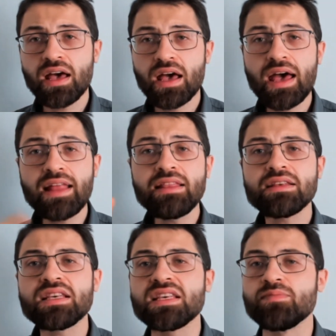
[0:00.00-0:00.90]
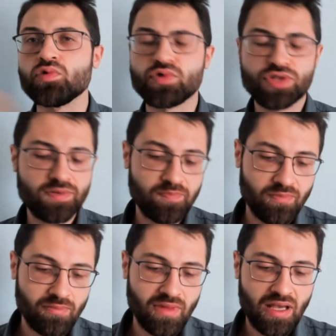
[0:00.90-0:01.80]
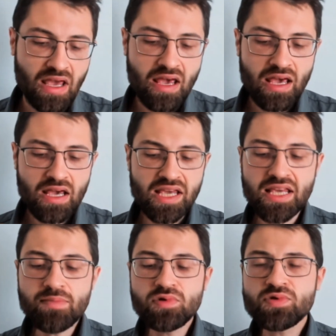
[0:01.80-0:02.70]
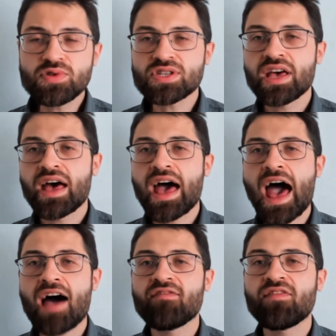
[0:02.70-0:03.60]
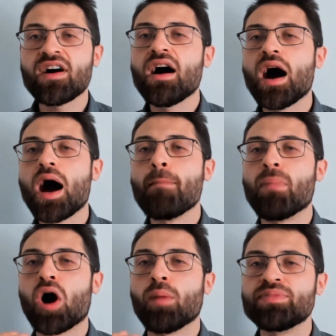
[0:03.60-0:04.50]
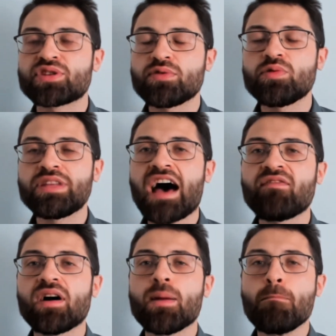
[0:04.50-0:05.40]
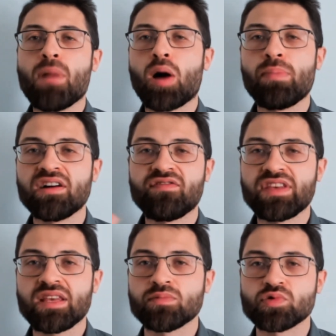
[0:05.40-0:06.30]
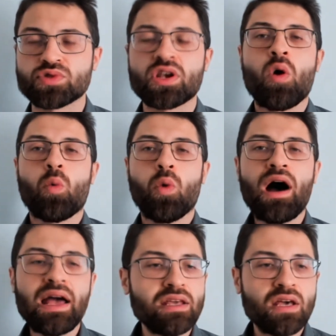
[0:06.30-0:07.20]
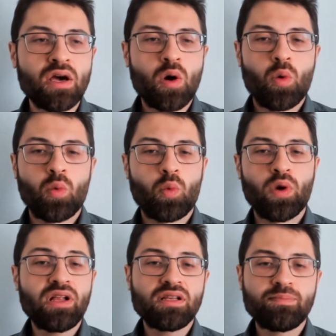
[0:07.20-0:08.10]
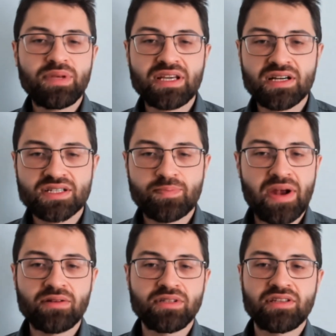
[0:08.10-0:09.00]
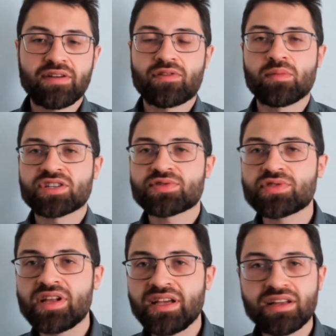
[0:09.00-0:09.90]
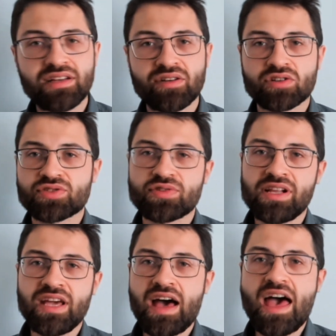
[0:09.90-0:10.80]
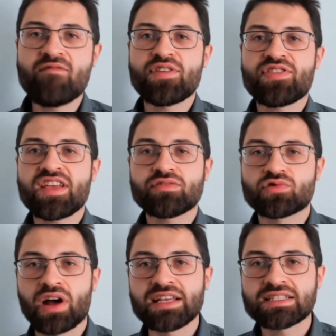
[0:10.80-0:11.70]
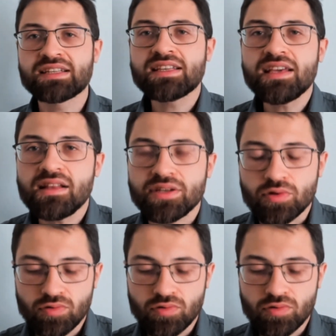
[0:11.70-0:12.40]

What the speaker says: And emus. Emus have a mob, so you would have a mob of emus. Why? Well, because apparently they're from Australia, and in Australia everything tries to kill you.